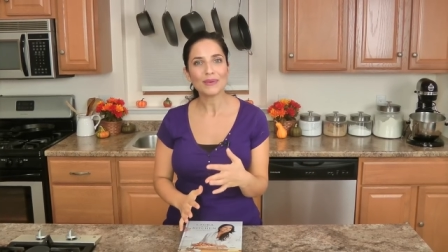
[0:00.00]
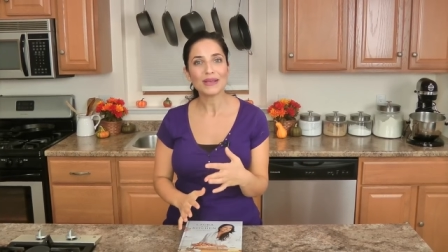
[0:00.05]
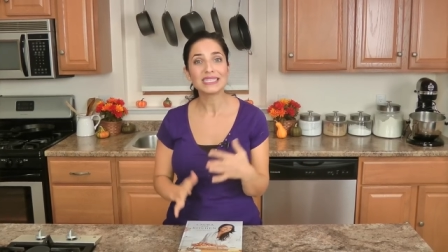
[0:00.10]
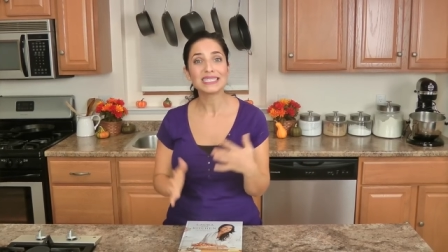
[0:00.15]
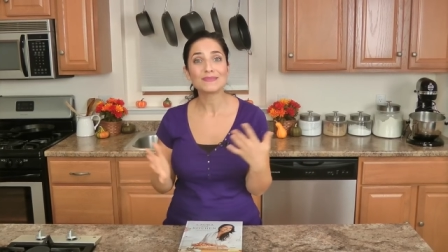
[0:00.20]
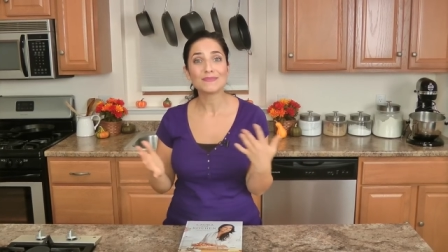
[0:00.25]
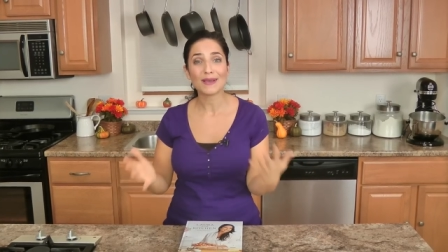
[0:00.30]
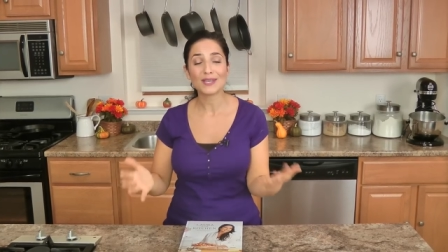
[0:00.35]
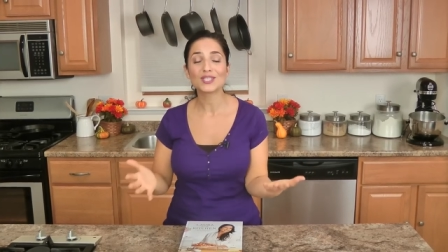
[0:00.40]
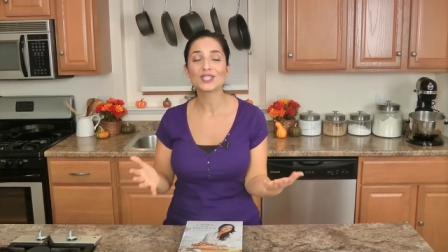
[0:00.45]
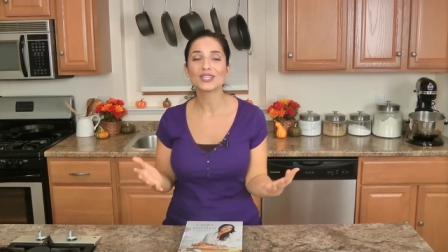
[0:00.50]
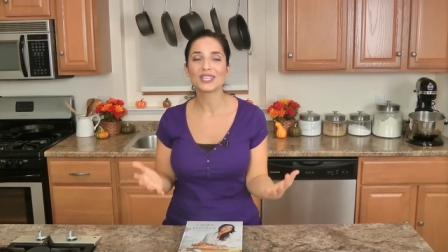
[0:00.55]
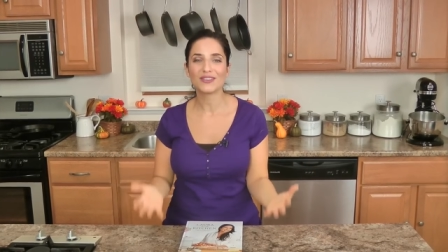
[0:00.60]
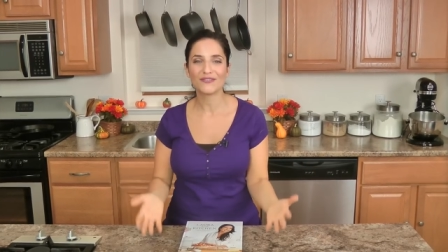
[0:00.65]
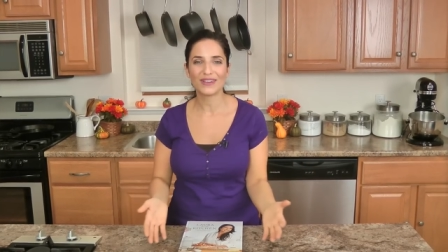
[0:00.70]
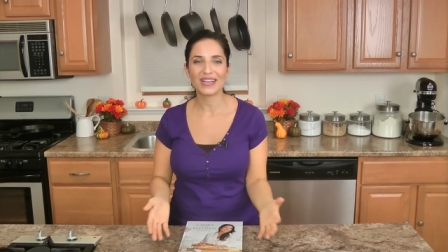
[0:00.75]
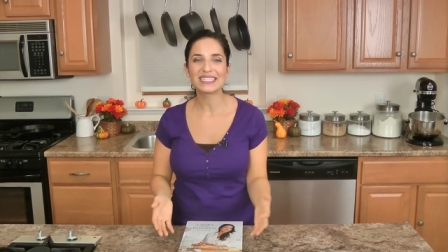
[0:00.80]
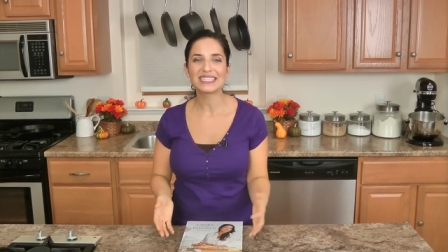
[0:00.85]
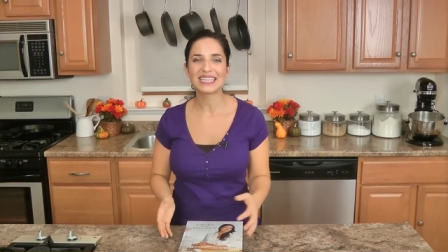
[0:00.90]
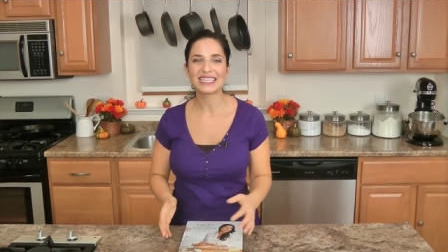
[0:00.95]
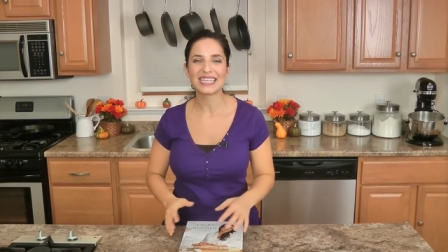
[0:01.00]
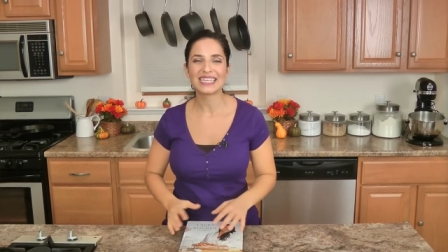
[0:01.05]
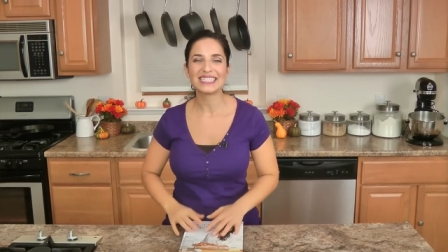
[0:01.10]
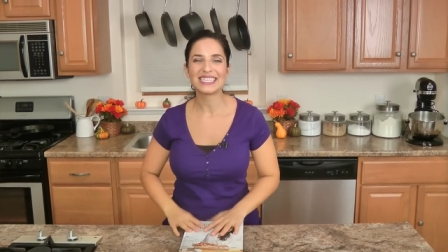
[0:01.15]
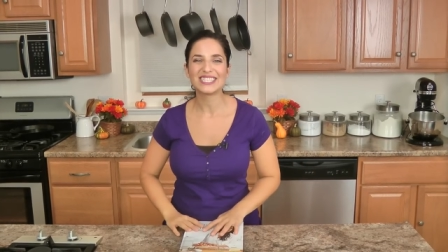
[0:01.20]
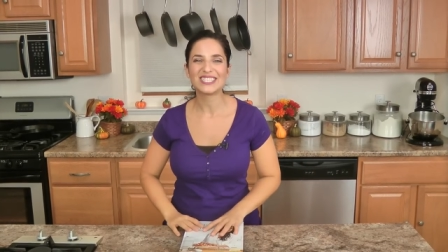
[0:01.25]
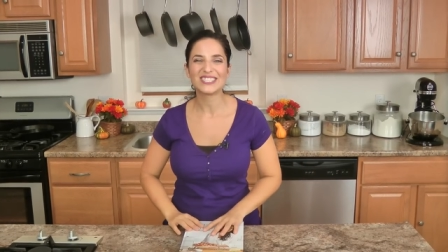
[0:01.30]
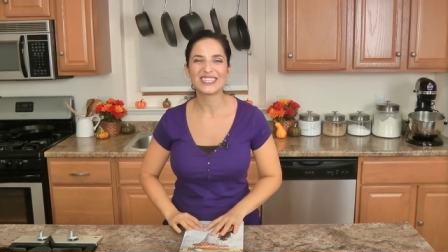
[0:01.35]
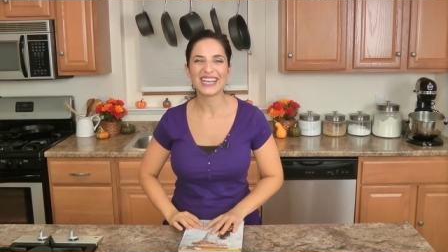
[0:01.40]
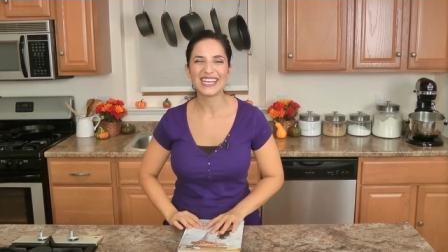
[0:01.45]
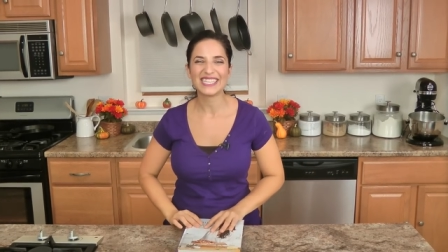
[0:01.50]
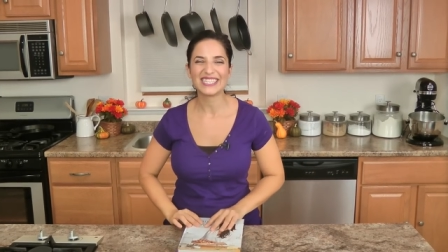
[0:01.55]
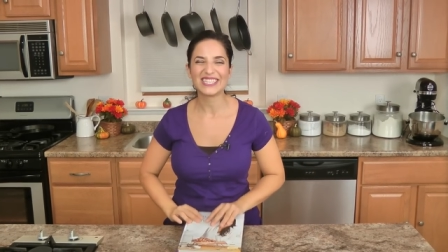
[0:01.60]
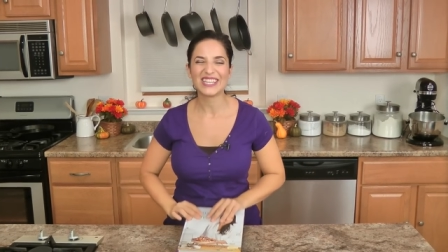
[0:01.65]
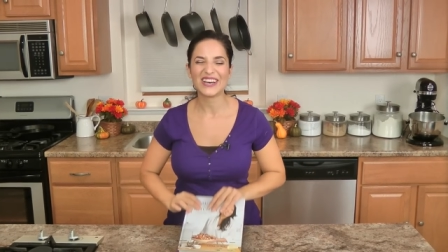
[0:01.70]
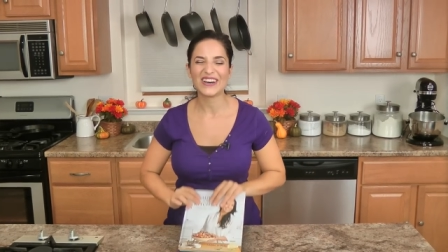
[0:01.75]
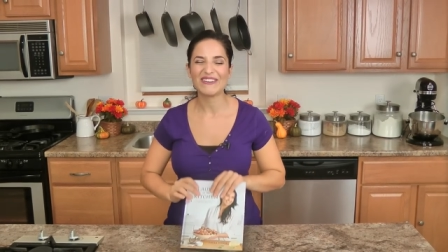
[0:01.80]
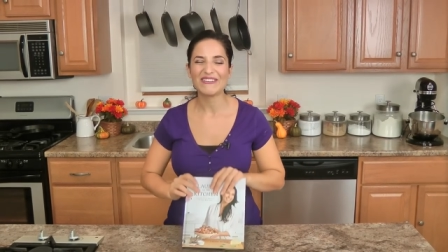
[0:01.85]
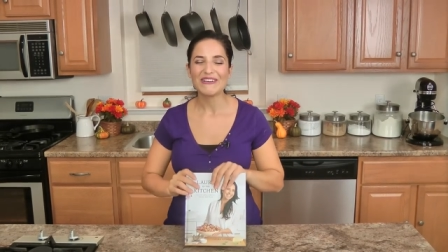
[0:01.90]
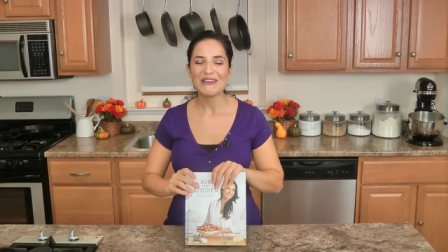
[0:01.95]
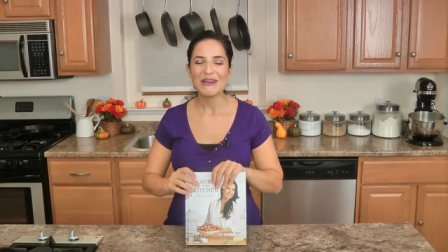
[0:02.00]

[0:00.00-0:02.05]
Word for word: especially recently since you guys know